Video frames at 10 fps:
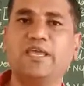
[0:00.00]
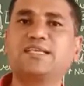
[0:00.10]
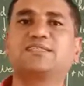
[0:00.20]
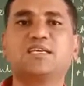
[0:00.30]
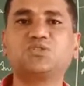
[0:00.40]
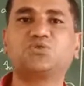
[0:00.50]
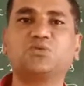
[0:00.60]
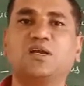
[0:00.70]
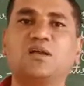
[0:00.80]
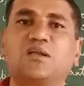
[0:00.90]
Excess to
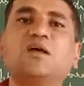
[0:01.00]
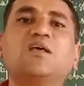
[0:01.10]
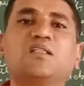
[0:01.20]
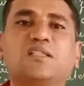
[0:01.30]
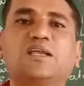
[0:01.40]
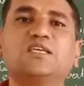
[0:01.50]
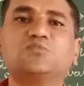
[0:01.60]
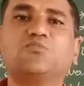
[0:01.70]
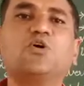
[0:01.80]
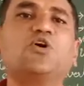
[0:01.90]
that is
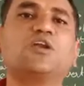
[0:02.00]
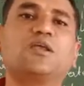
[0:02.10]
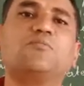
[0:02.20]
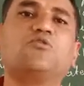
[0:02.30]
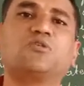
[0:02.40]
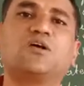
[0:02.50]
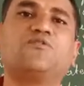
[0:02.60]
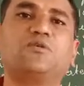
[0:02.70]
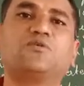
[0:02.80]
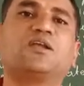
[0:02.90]
more amount of
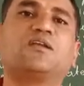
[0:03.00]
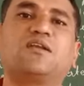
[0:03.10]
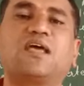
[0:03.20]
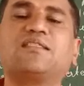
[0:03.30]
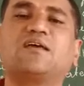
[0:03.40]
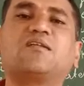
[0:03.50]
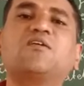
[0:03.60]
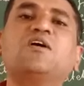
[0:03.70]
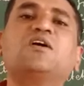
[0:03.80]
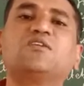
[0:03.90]
urine, rather
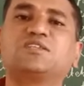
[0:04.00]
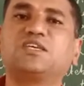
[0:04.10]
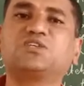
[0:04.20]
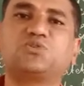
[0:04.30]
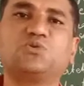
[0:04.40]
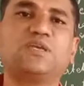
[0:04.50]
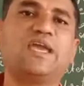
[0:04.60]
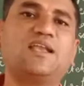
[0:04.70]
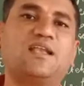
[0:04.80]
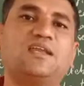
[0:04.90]
6 to
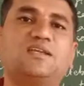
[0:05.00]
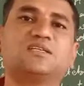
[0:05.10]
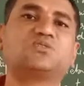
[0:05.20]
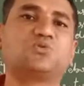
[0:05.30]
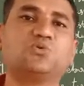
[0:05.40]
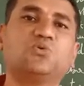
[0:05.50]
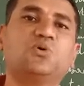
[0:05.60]
8 liters to